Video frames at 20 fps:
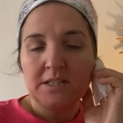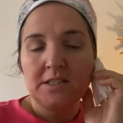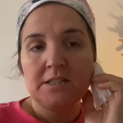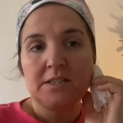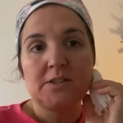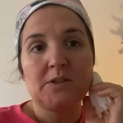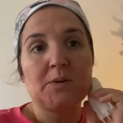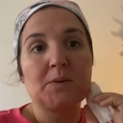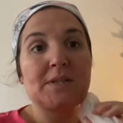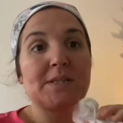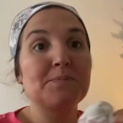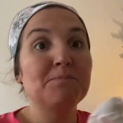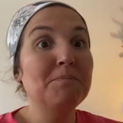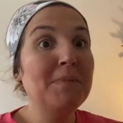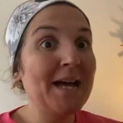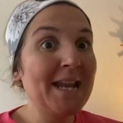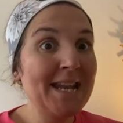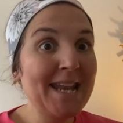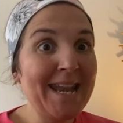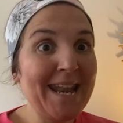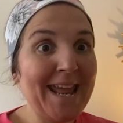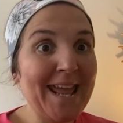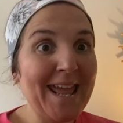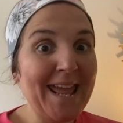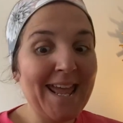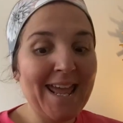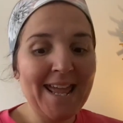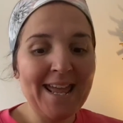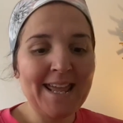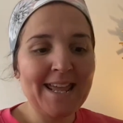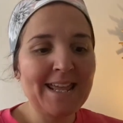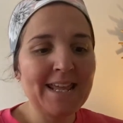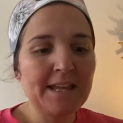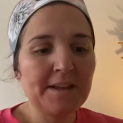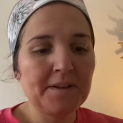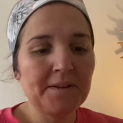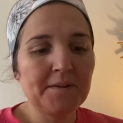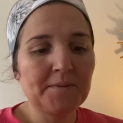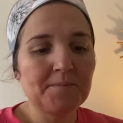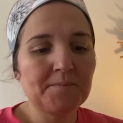So it's Monday,
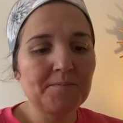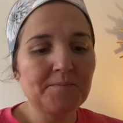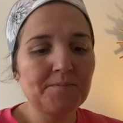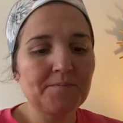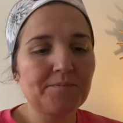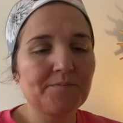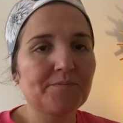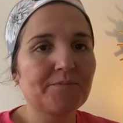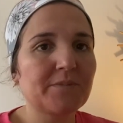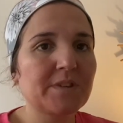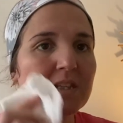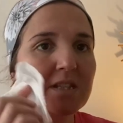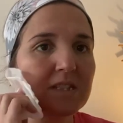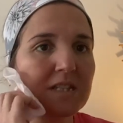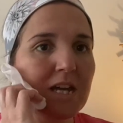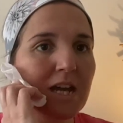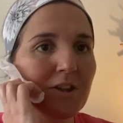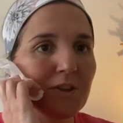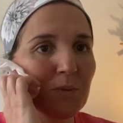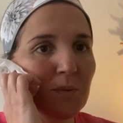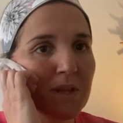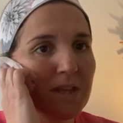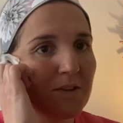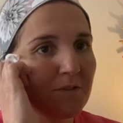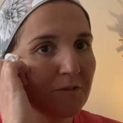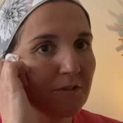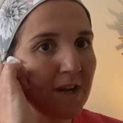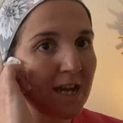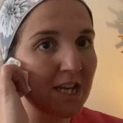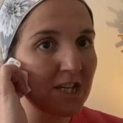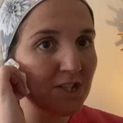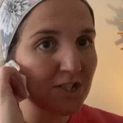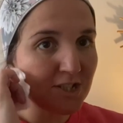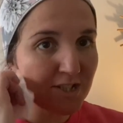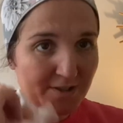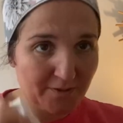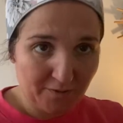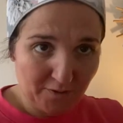start the week fresh.